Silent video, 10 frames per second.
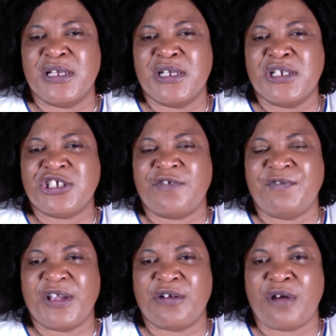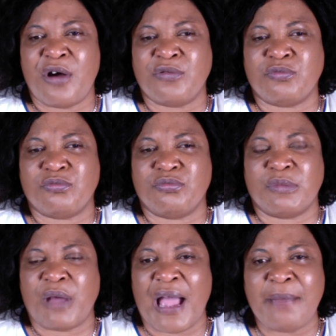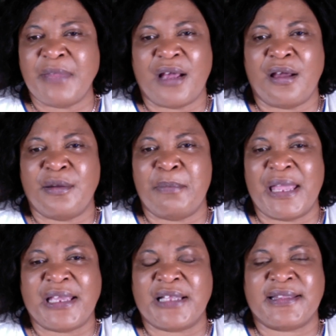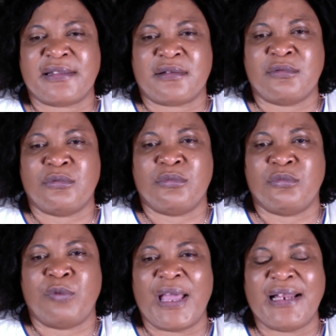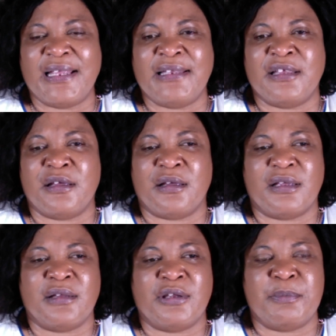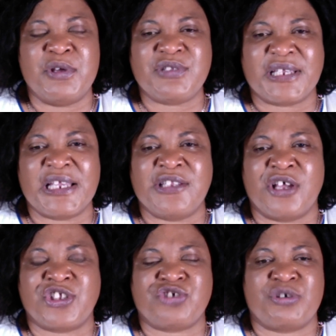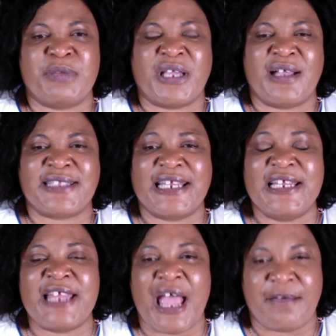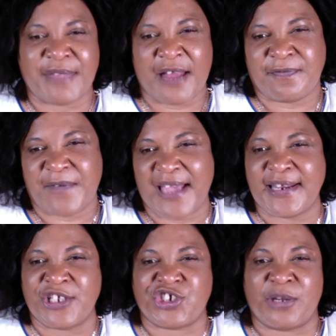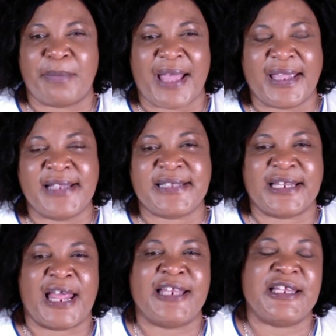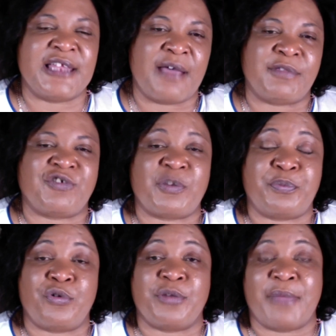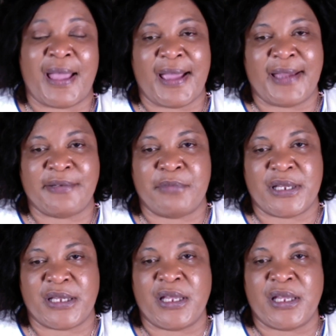she figured out I'm not going to make it well in the music industry because I didn't have that financial backing and I didn't have the support behind me.